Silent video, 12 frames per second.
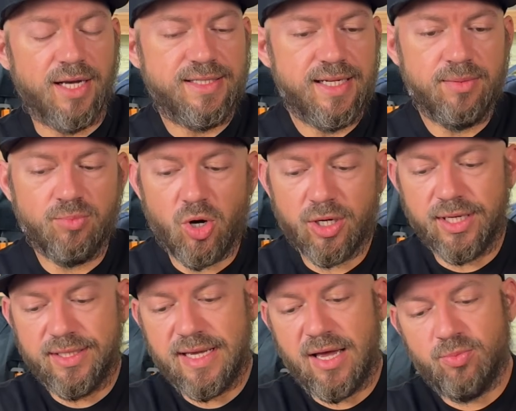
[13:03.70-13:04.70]
did mark
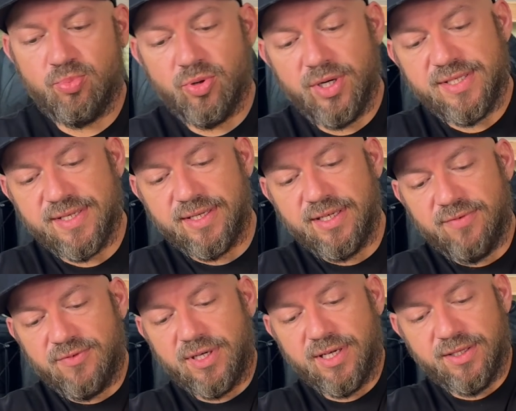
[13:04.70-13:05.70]
it down pretty
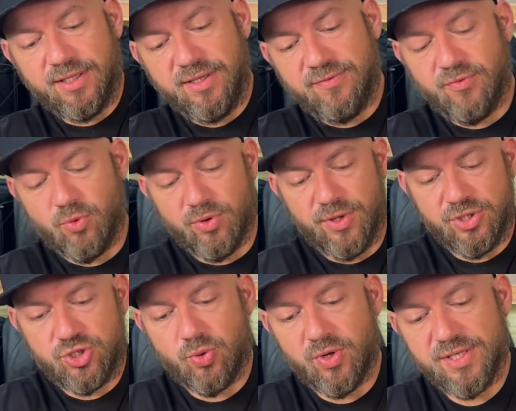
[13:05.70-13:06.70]
significantly for the
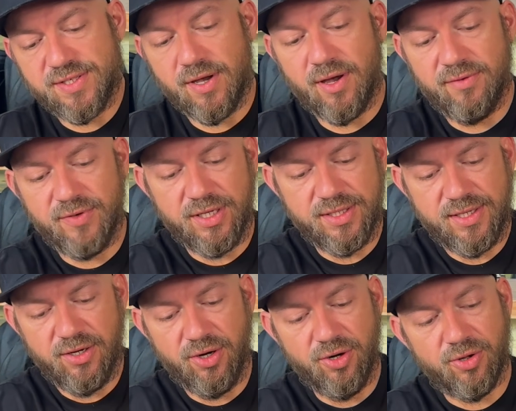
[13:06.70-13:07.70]
choice of
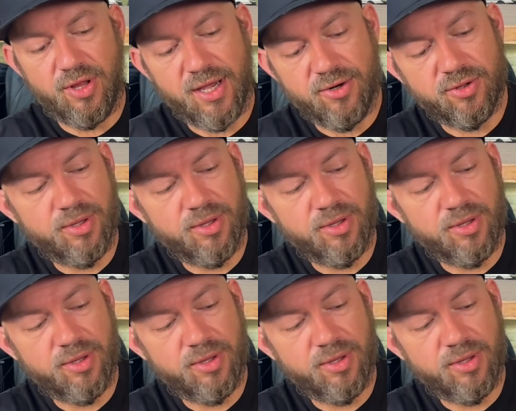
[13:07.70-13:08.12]
interior liner.